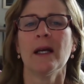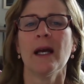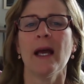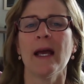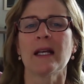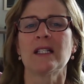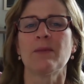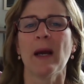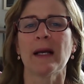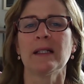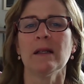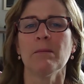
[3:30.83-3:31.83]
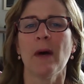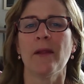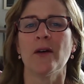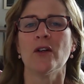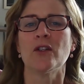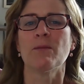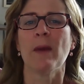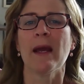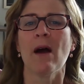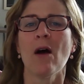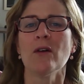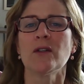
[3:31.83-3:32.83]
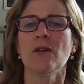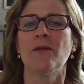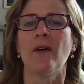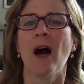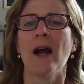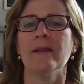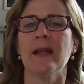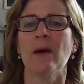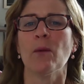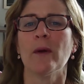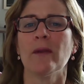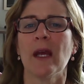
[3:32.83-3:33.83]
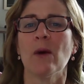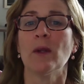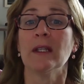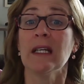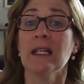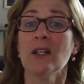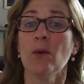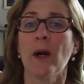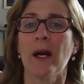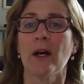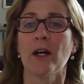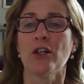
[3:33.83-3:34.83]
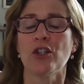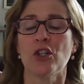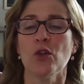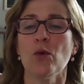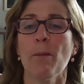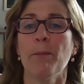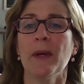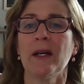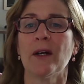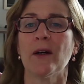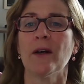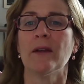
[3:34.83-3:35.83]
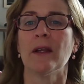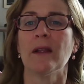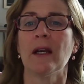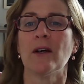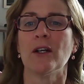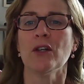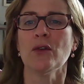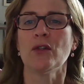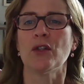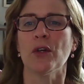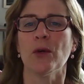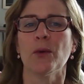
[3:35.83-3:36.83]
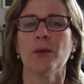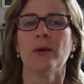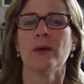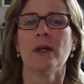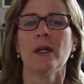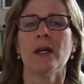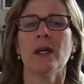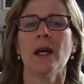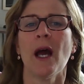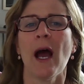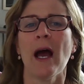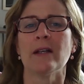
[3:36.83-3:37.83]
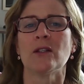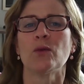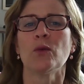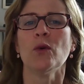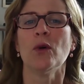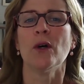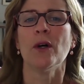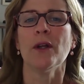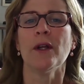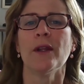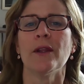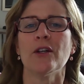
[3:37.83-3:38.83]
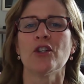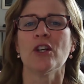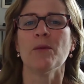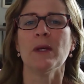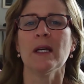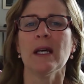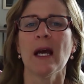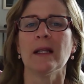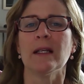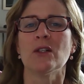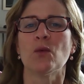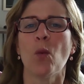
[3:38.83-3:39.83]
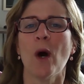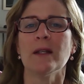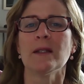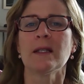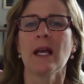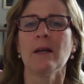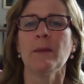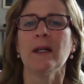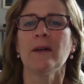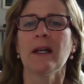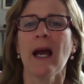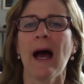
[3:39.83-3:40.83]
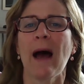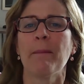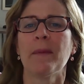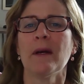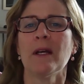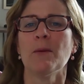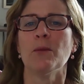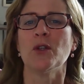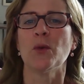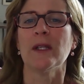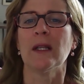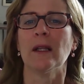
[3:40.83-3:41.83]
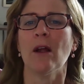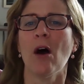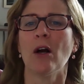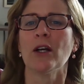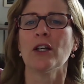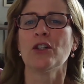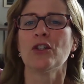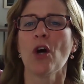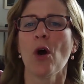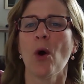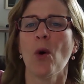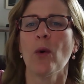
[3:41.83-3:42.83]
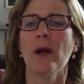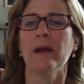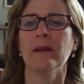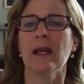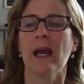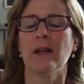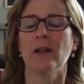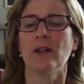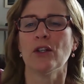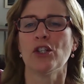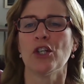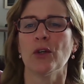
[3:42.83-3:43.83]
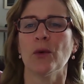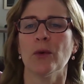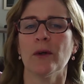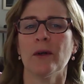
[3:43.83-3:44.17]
Expectant mothers may also find that they will need to wear a shoe bigger than they are used to. As a rule, there should be at least 1 centimeter gap between the longest toe and the end of the shoe.